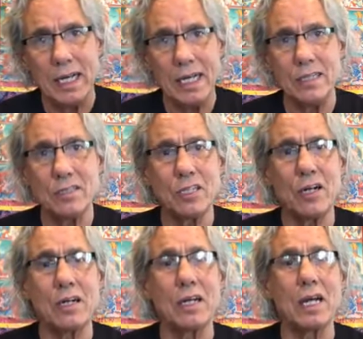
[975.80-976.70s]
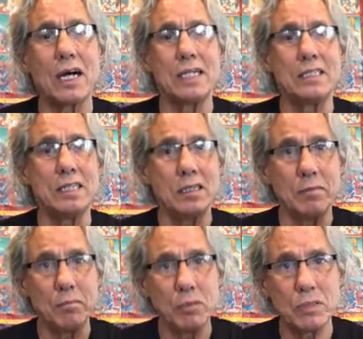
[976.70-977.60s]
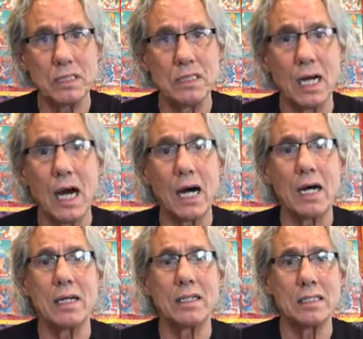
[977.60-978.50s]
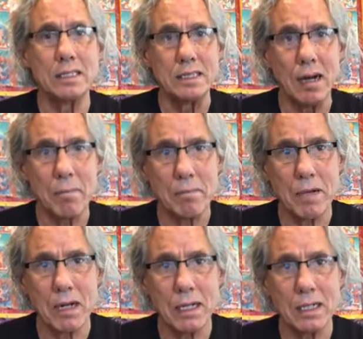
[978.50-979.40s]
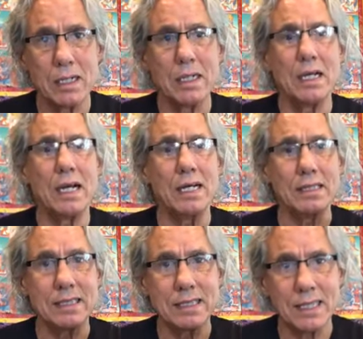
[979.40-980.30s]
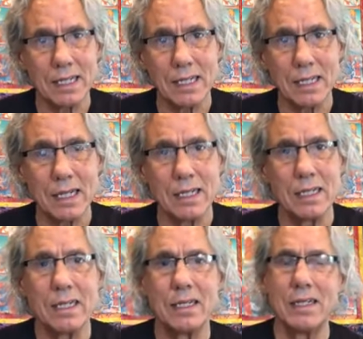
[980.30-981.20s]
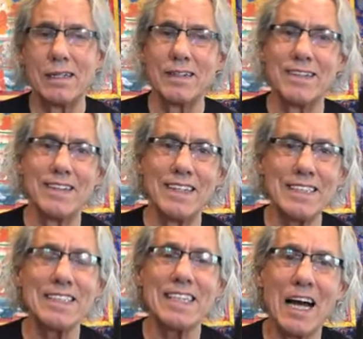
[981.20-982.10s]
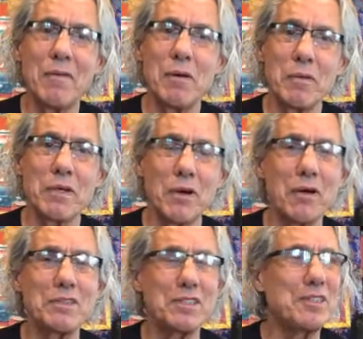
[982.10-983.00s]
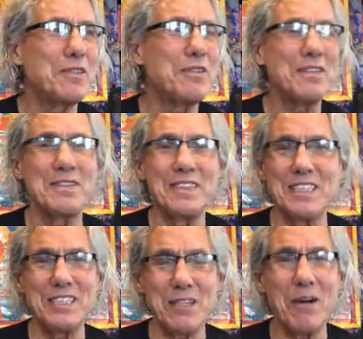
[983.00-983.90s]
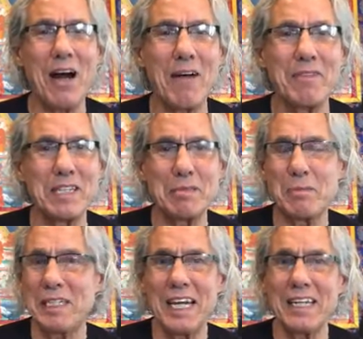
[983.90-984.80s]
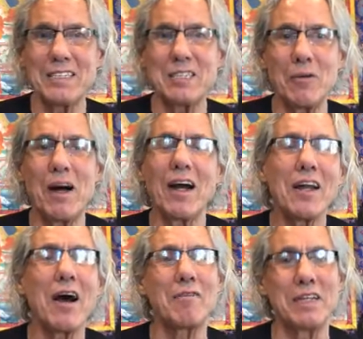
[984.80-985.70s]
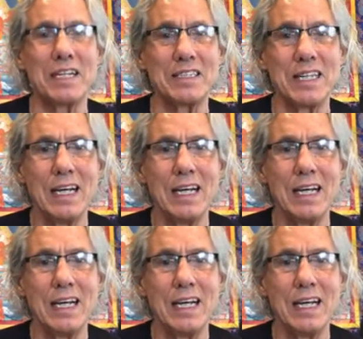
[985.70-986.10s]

Internalizing Buddha, Dhamma, and Sangha. Isn't that what we're called to do? It's so obvious, but yet it's so unobvious.